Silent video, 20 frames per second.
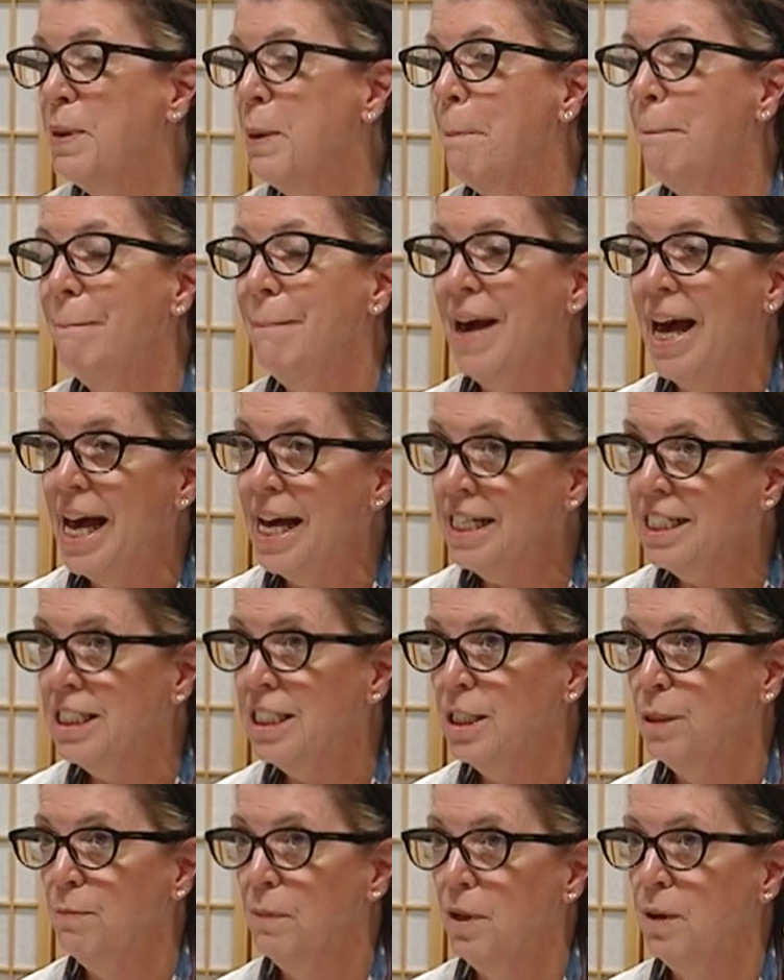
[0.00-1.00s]
The
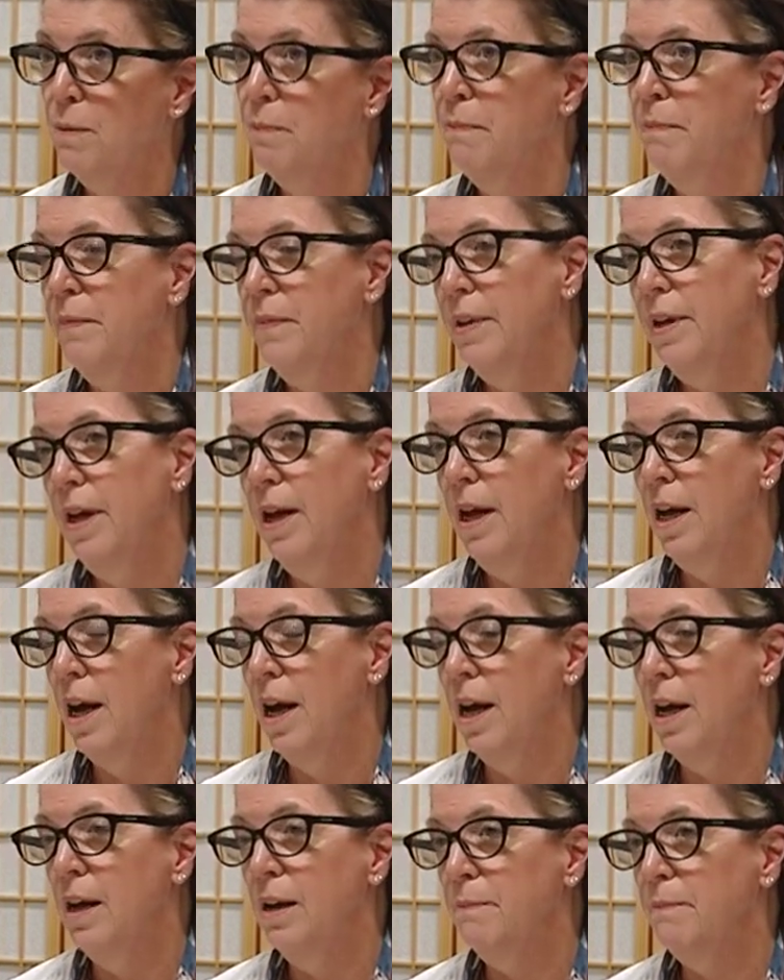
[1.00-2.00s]
maximum
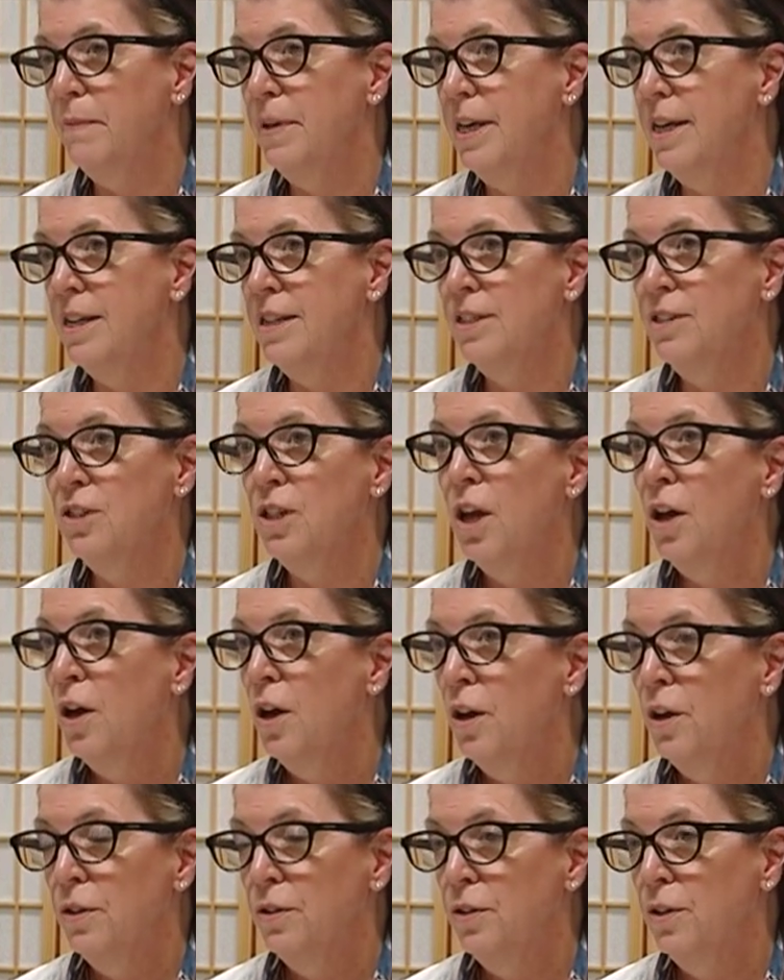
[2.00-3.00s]
um, is
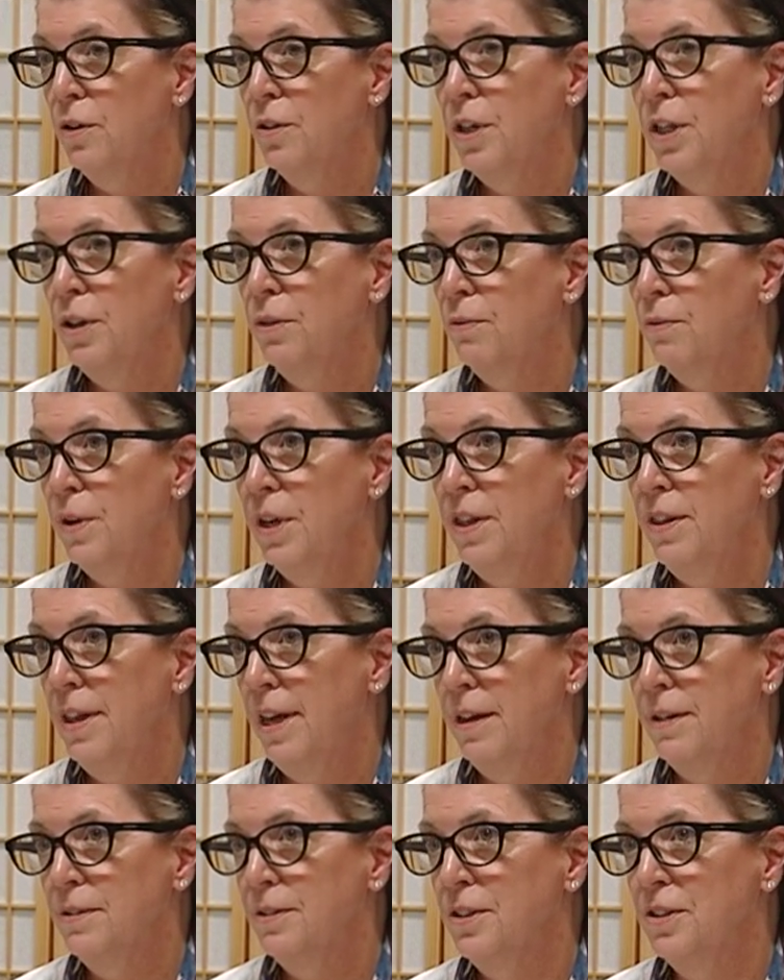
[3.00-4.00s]
thirty three
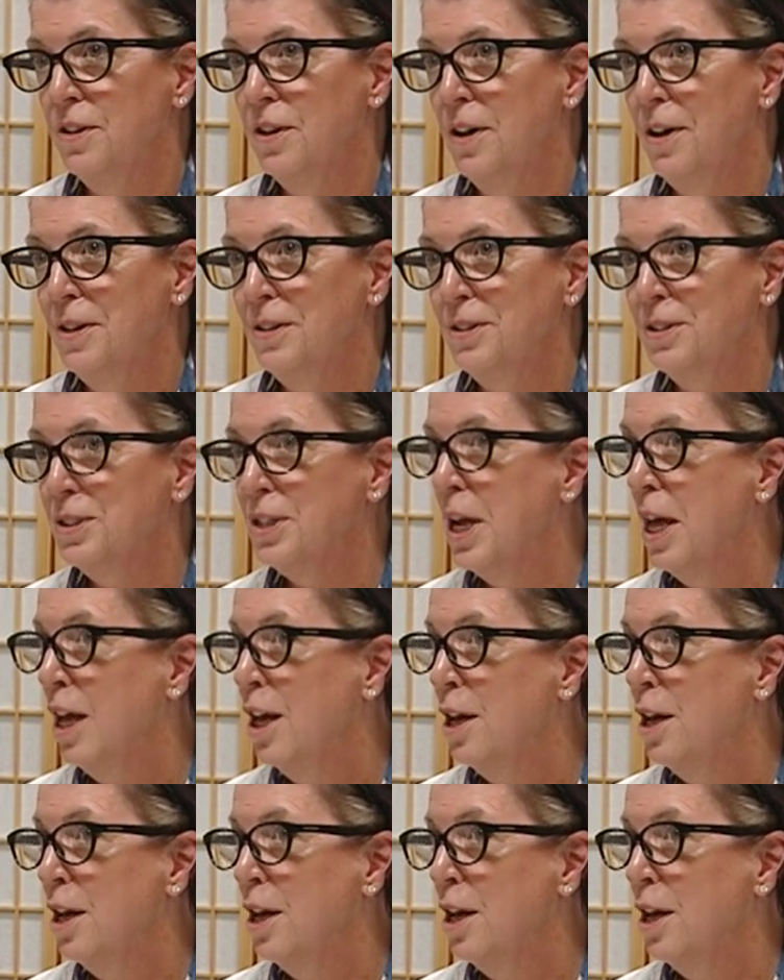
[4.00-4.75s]
thousand dollars.